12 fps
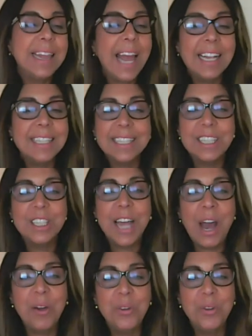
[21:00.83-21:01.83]
That's
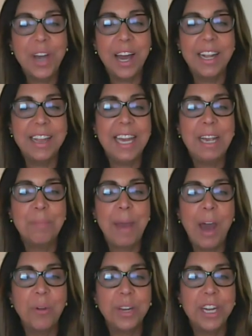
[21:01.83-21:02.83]
how you got to think
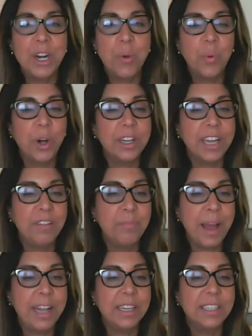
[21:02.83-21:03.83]
about, you know,
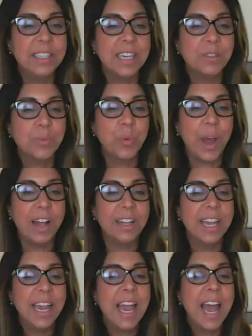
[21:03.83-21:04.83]
work-life balance as
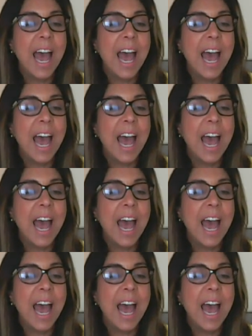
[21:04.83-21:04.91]
well.